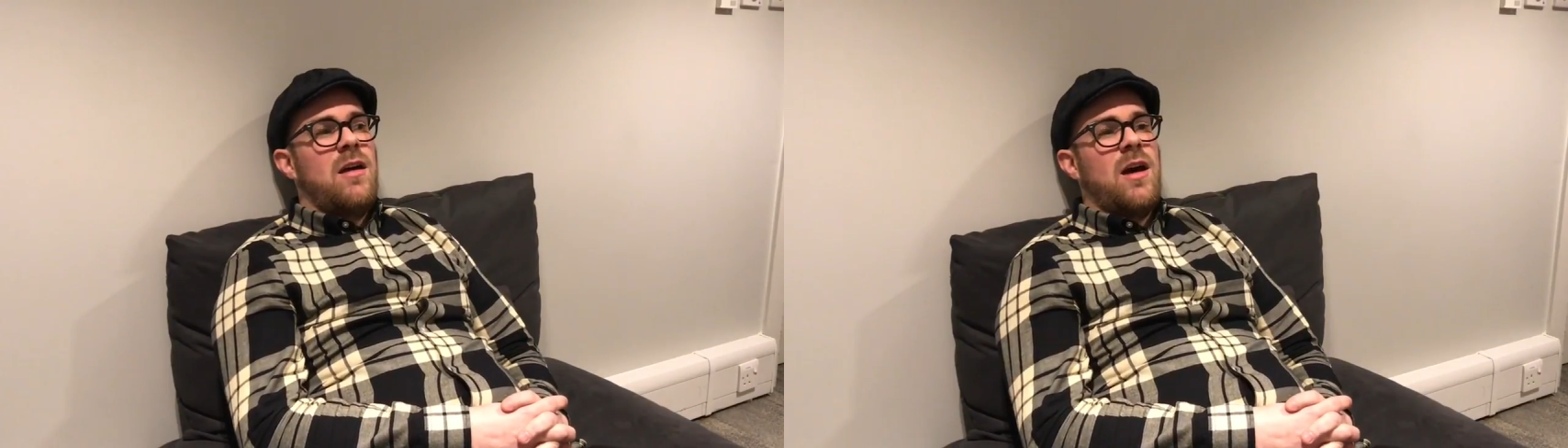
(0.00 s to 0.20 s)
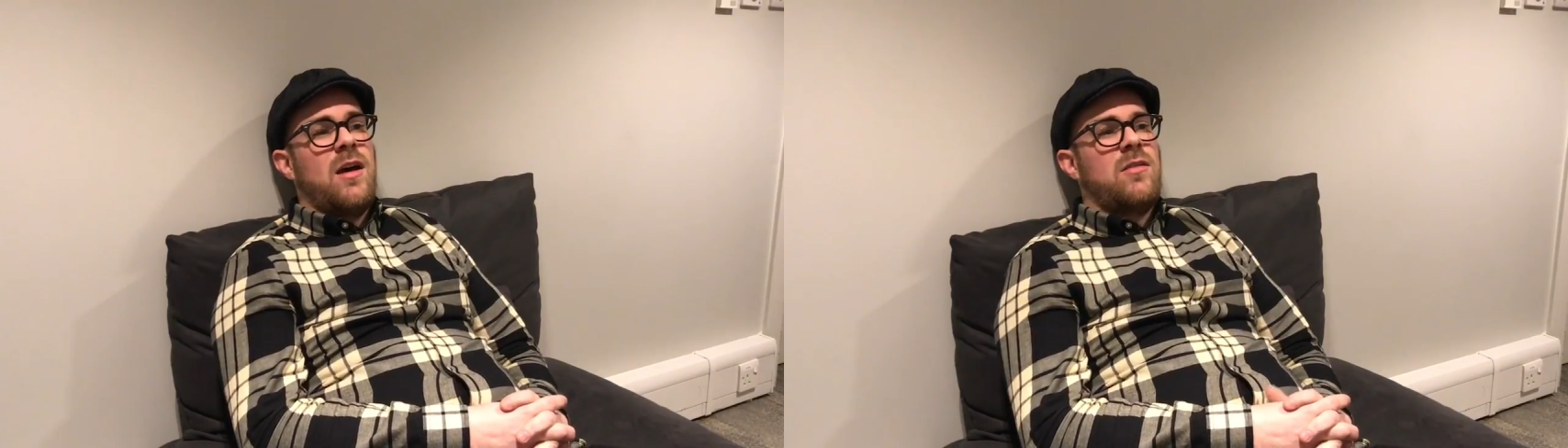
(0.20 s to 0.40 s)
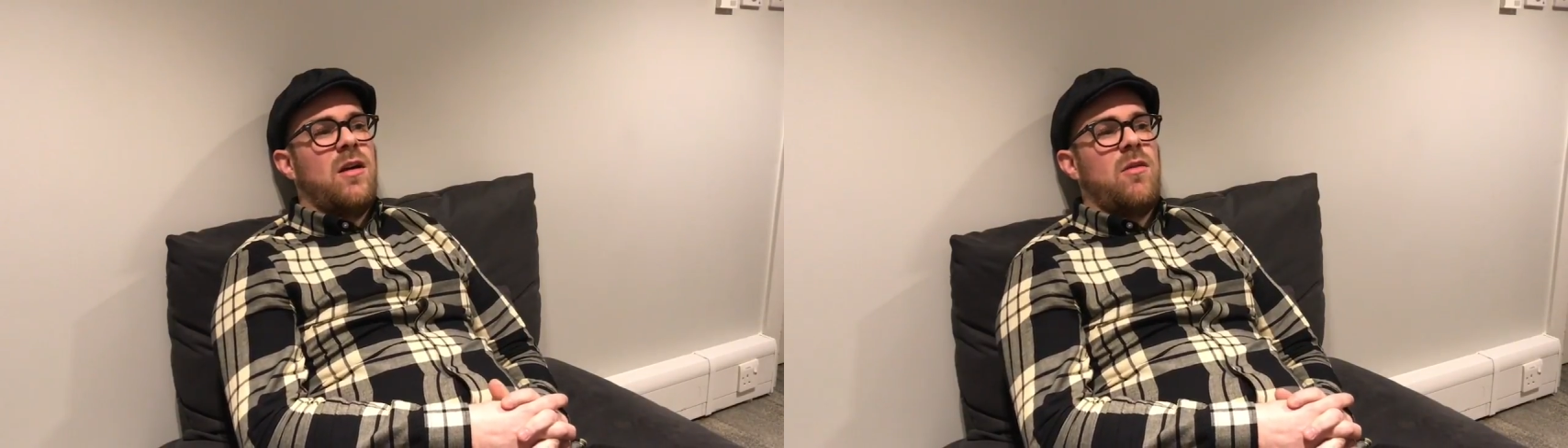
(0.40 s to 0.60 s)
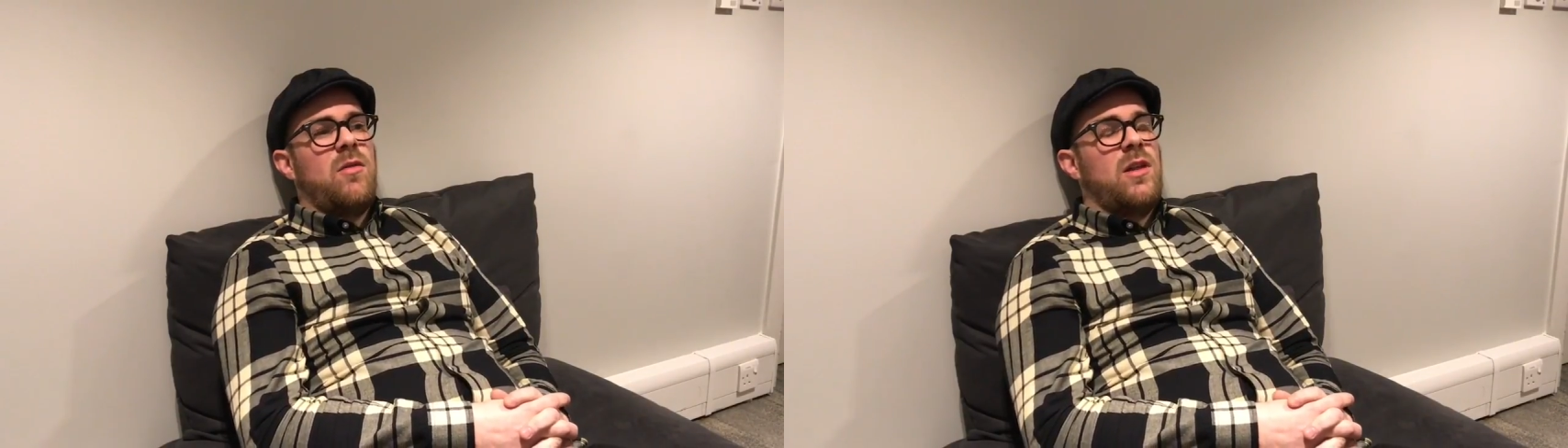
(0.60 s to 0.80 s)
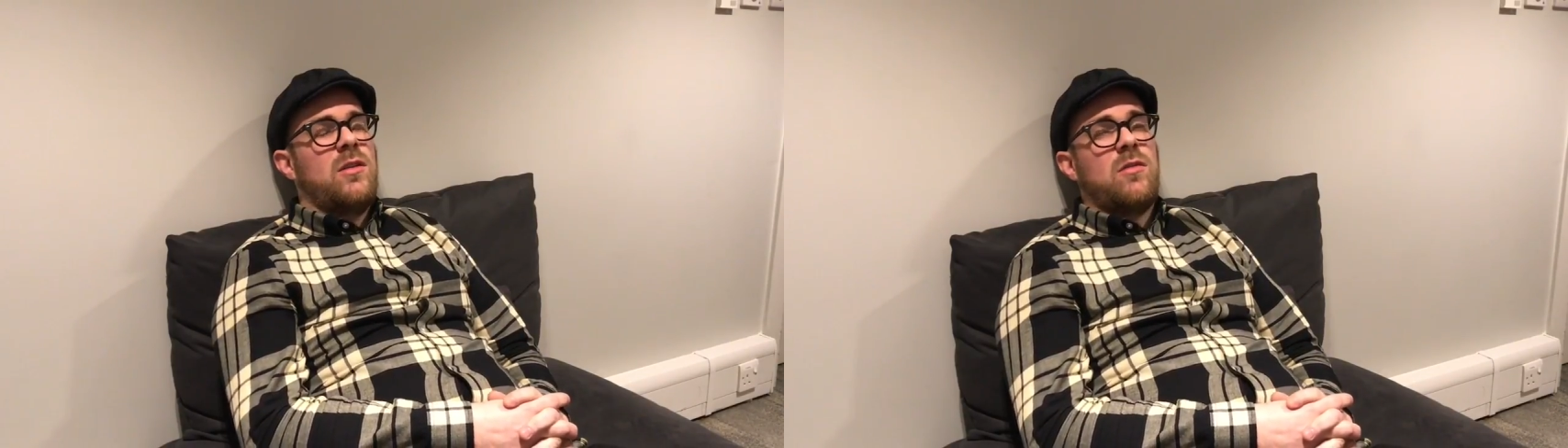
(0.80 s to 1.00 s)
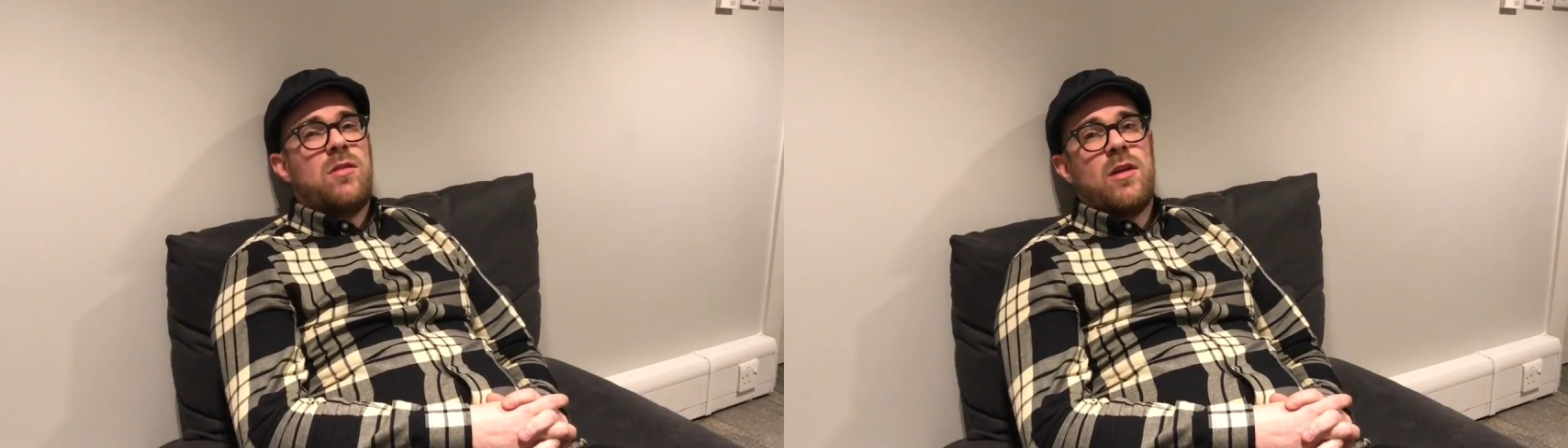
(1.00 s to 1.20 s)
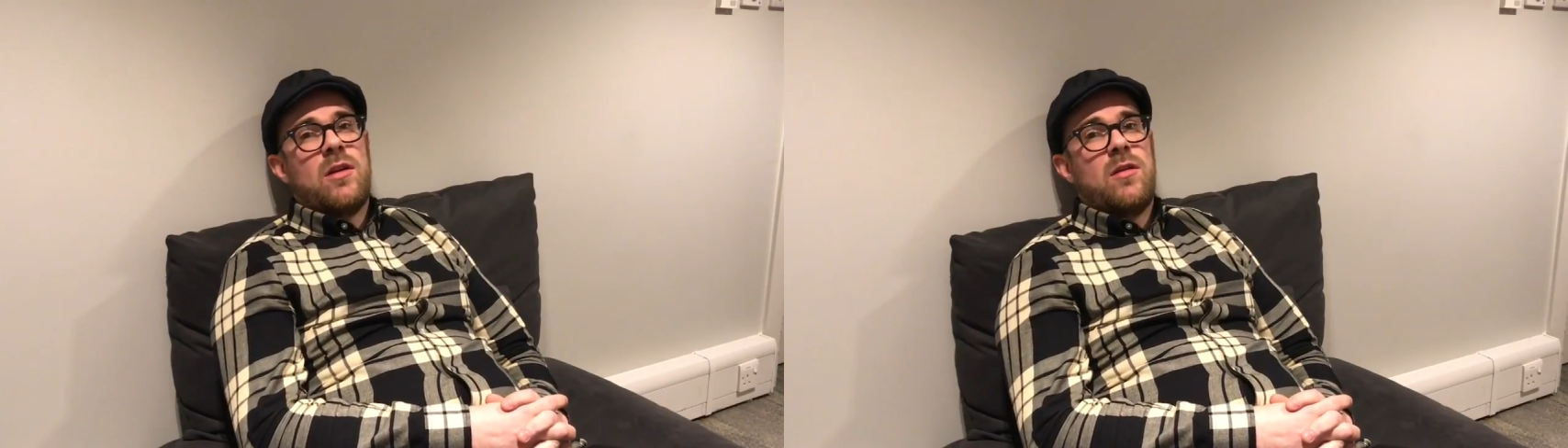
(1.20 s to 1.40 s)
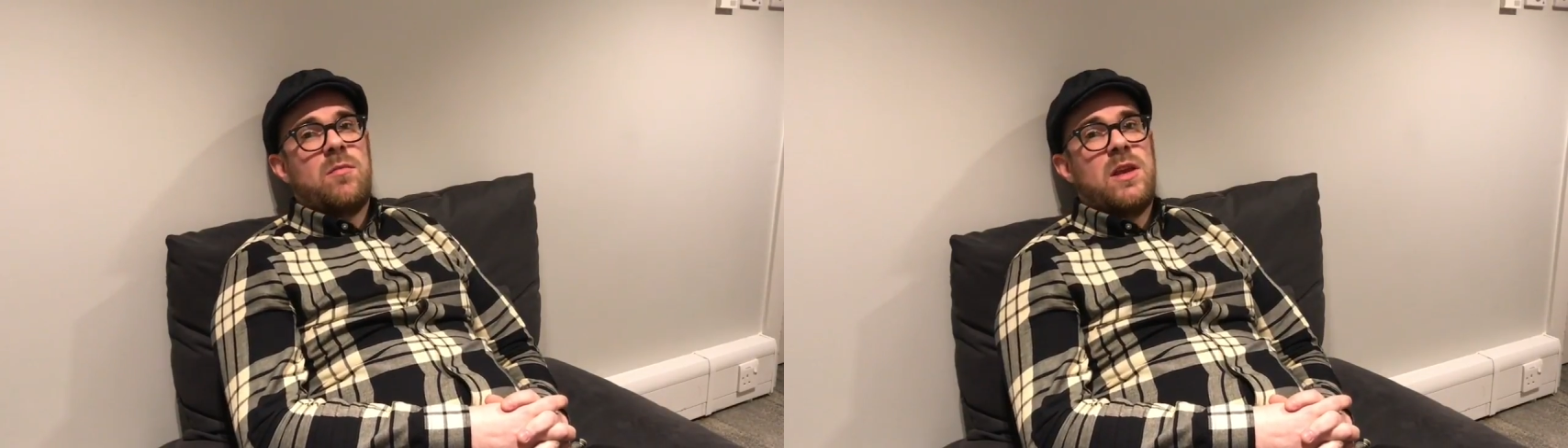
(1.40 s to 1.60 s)
I really don't think
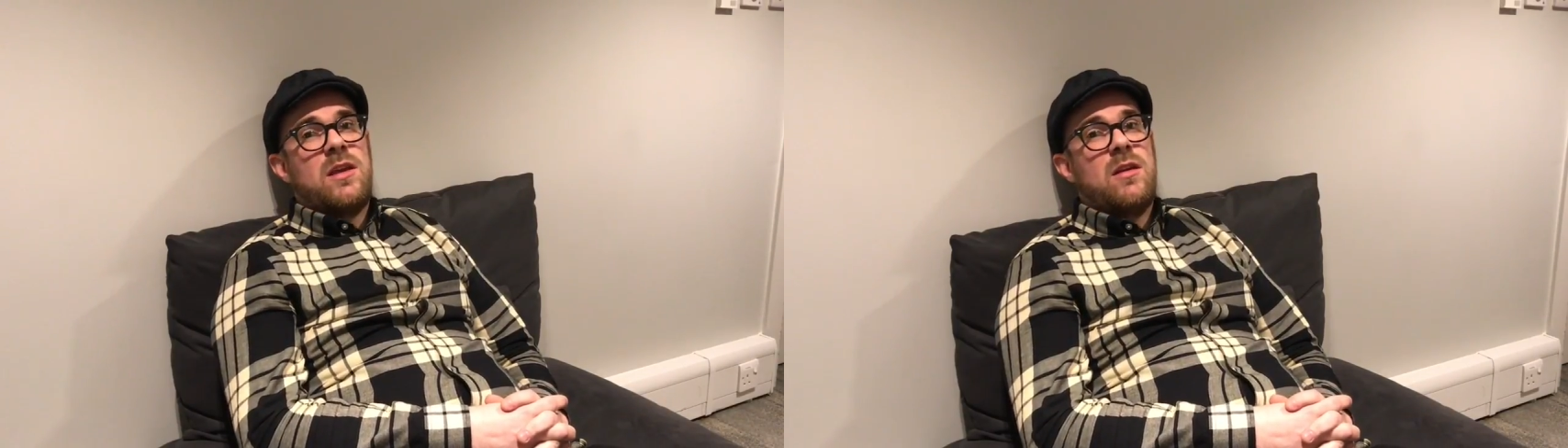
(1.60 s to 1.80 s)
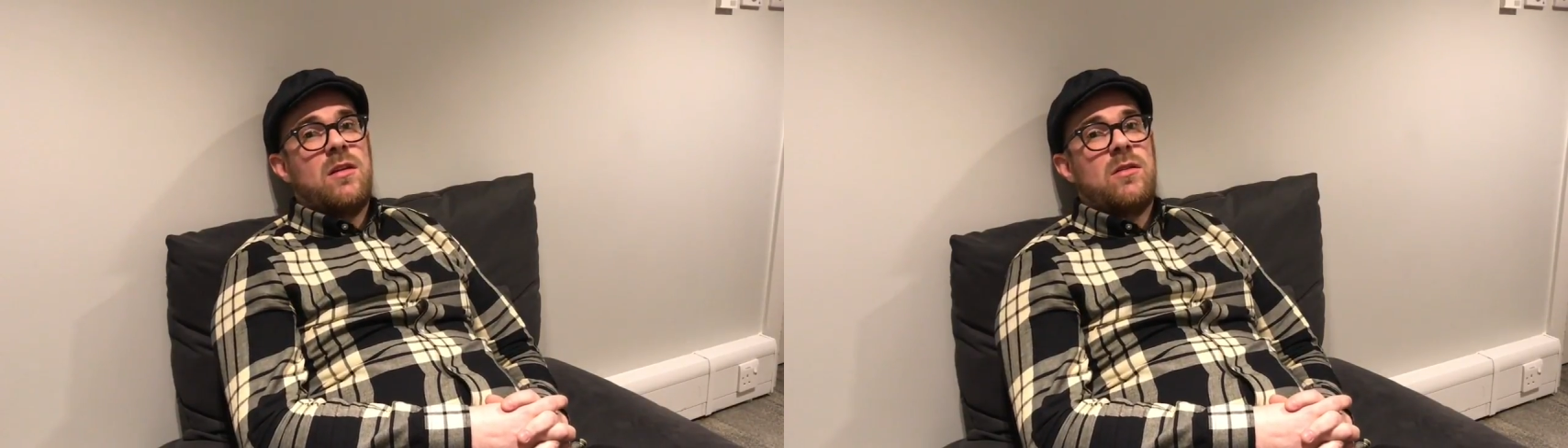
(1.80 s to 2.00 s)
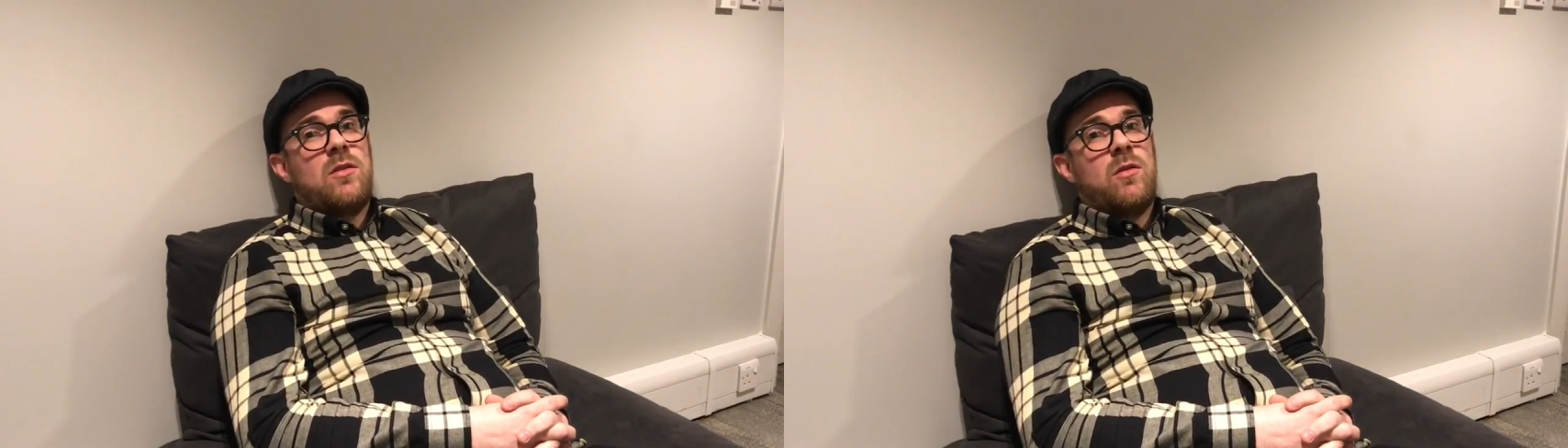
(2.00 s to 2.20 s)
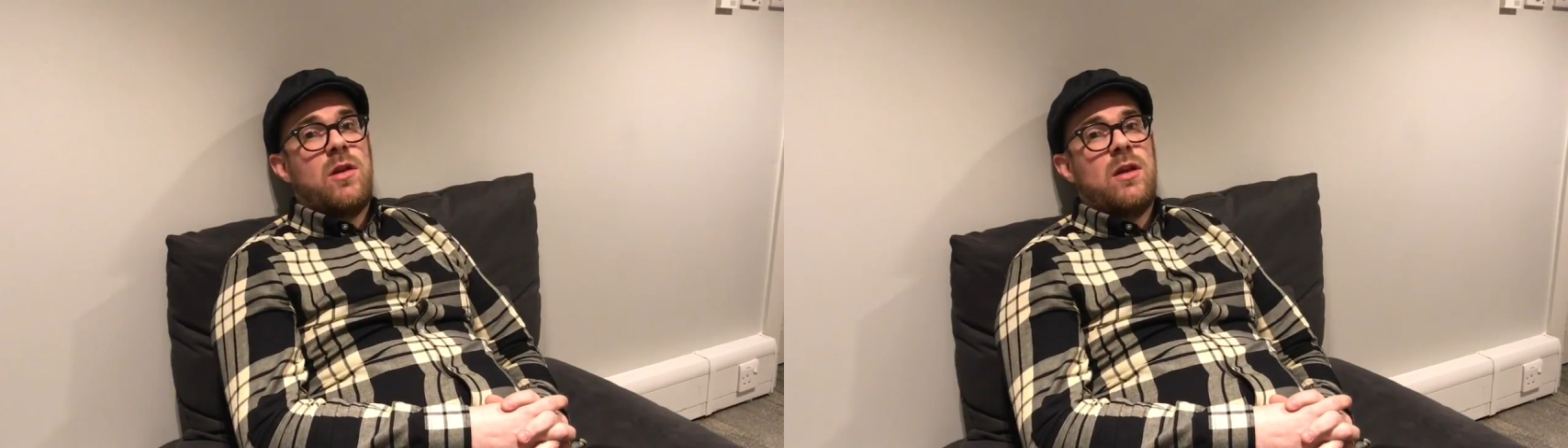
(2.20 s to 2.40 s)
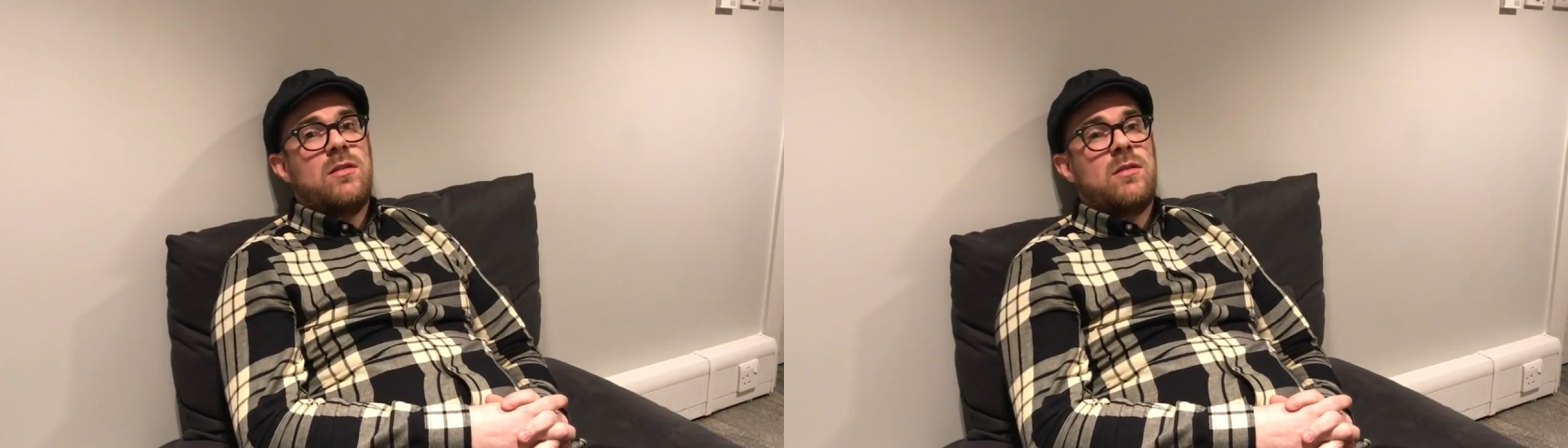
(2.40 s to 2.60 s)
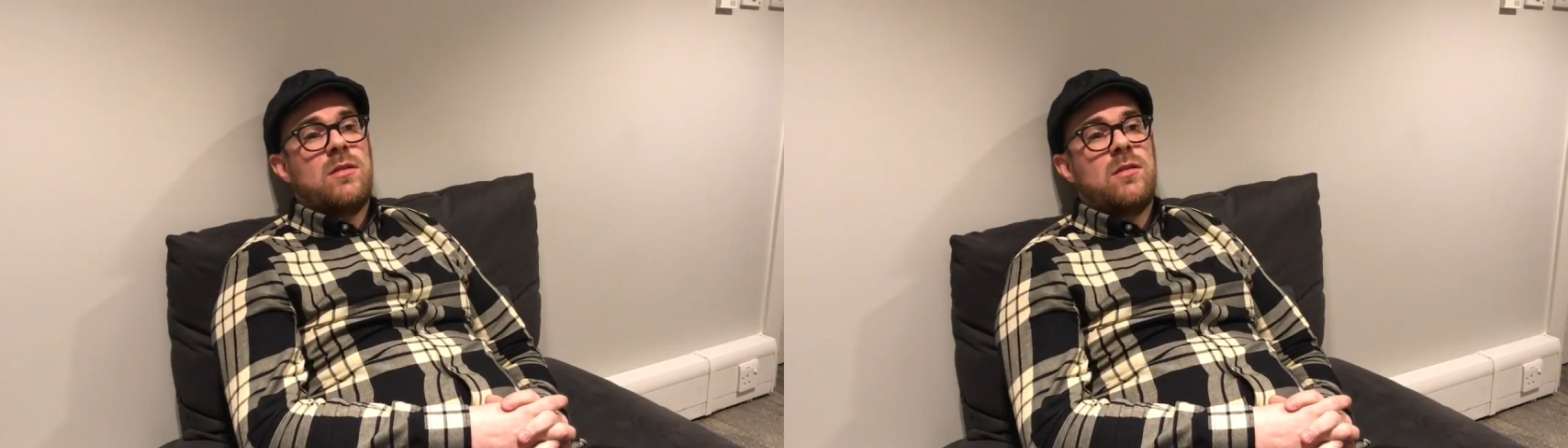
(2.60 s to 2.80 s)
I'd be here doing this.